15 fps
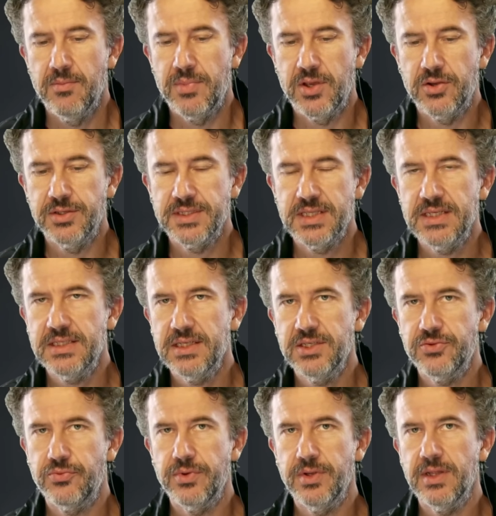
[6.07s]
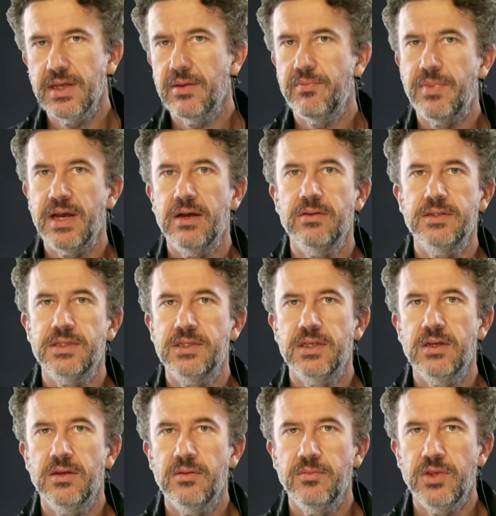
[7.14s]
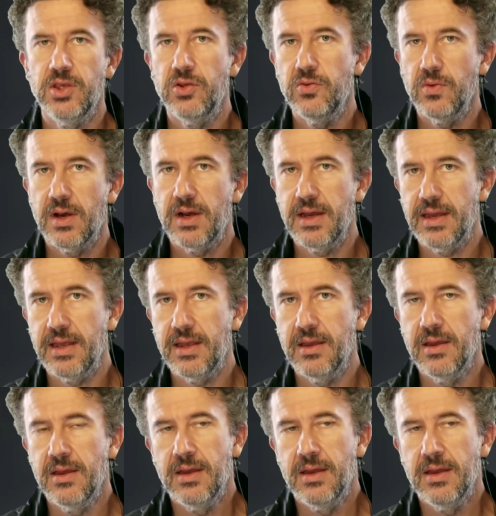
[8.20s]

because this is really about some UI